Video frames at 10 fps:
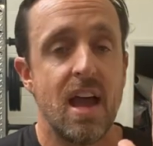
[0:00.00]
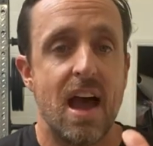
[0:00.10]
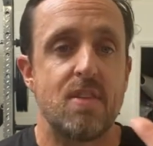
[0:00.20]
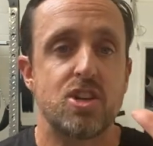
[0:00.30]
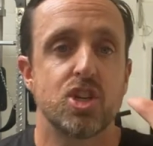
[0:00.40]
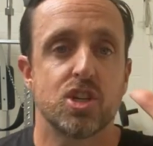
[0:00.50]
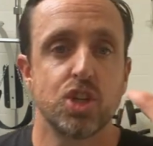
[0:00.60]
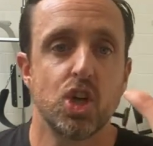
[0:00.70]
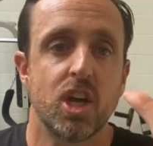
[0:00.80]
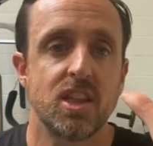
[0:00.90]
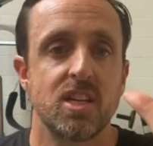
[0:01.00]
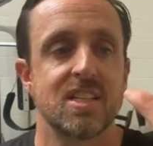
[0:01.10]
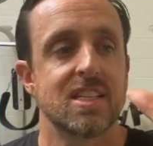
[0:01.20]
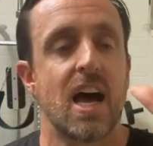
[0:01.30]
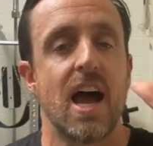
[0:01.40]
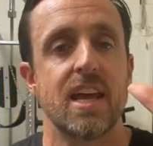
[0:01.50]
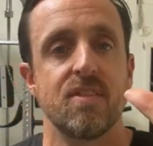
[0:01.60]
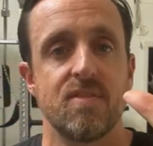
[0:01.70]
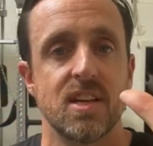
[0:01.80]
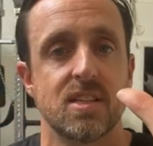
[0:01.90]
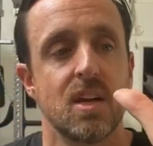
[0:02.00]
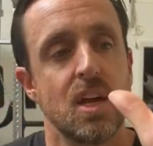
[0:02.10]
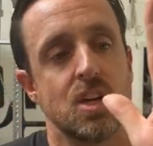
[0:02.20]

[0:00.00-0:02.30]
And then just look at the design of this.